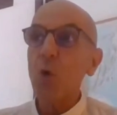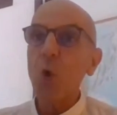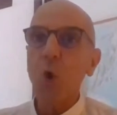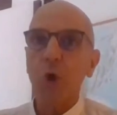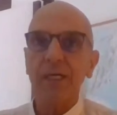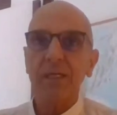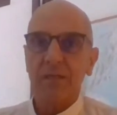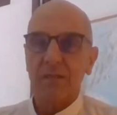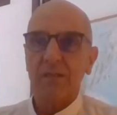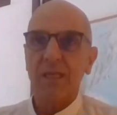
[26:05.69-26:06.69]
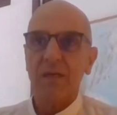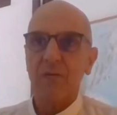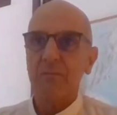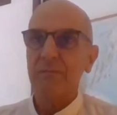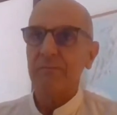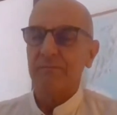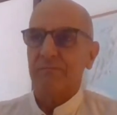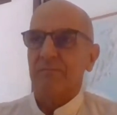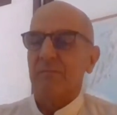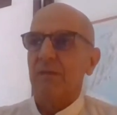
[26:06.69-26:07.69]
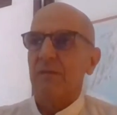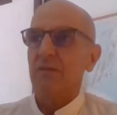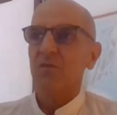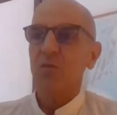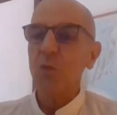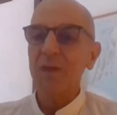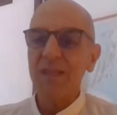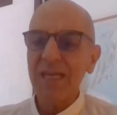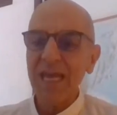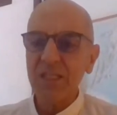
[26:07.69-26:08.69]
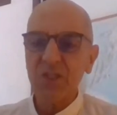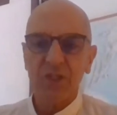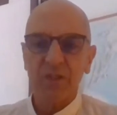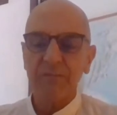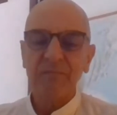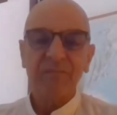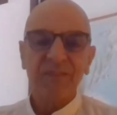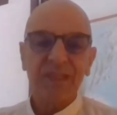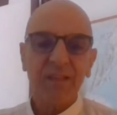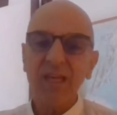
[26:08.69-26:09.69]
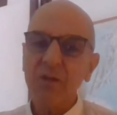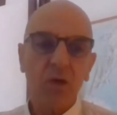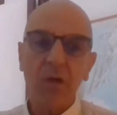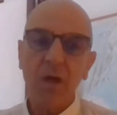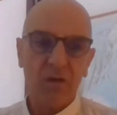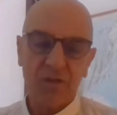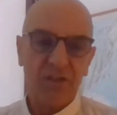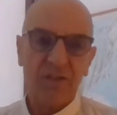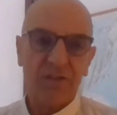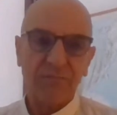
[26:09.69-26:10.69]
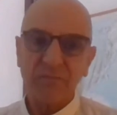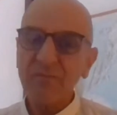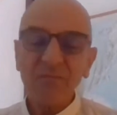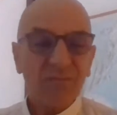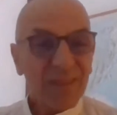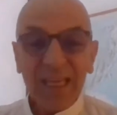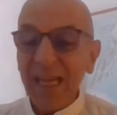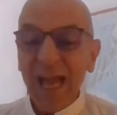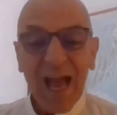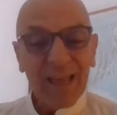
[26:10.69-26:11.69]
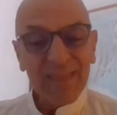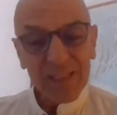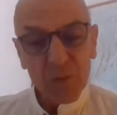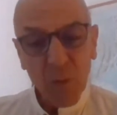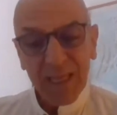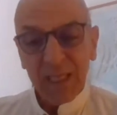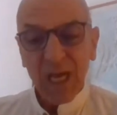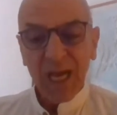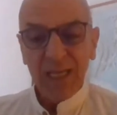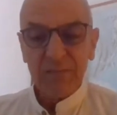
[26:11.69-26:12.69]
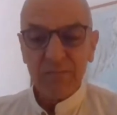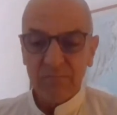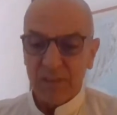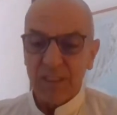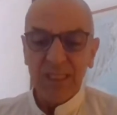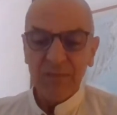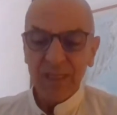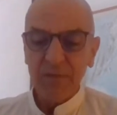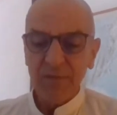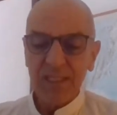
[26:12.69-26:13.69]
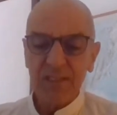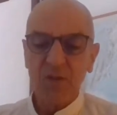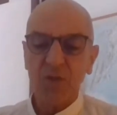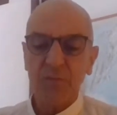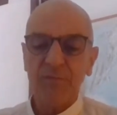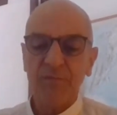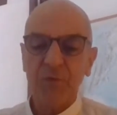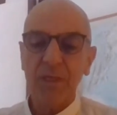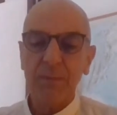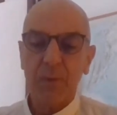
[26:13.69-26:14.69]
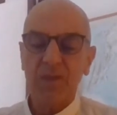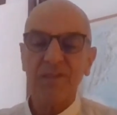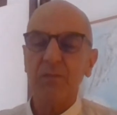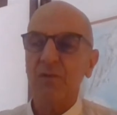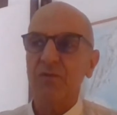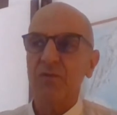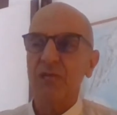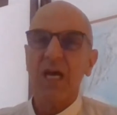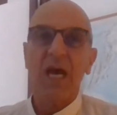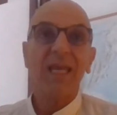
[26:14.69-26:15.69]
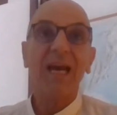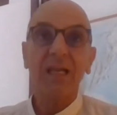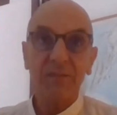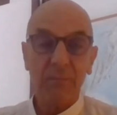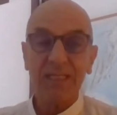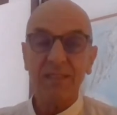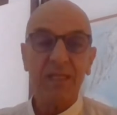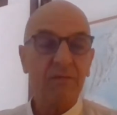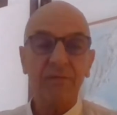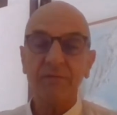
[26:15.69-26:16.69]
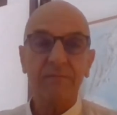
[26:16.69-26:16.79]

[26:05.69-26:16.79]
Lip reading: cord that with nature, then you're lost. And that's why even if it is not fully possible today, I can't myself